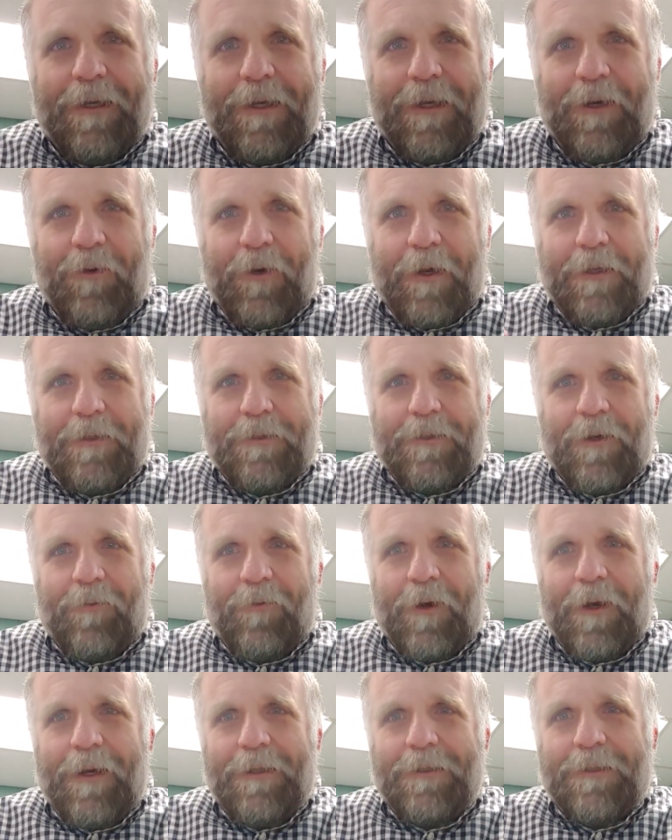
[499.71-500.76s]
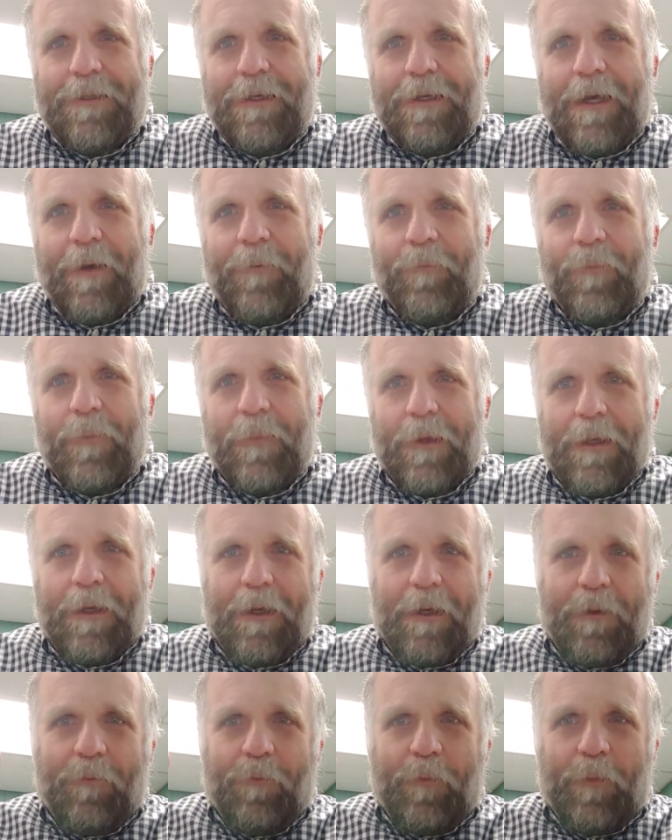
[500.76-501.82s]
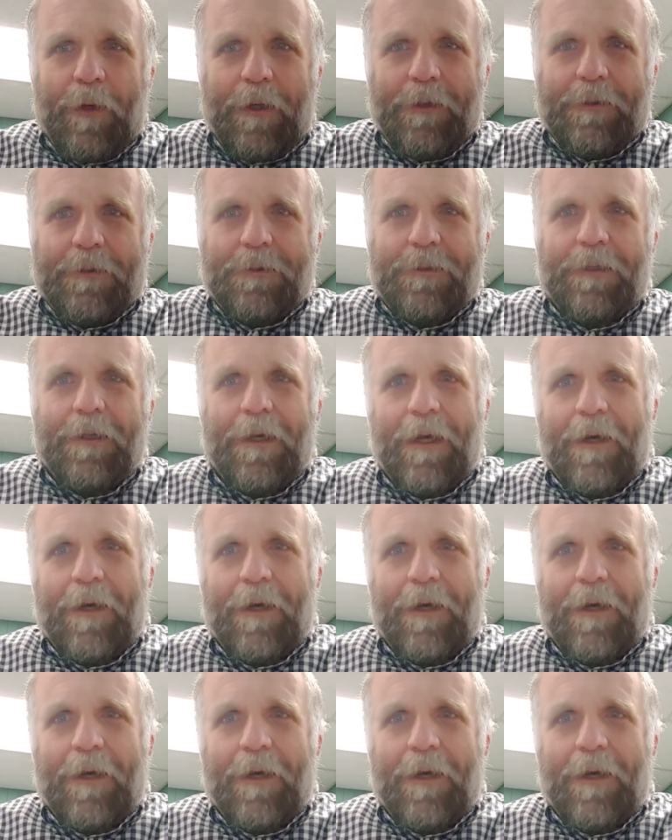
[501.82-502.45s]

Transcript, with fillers: Here ends our readings today. Peace.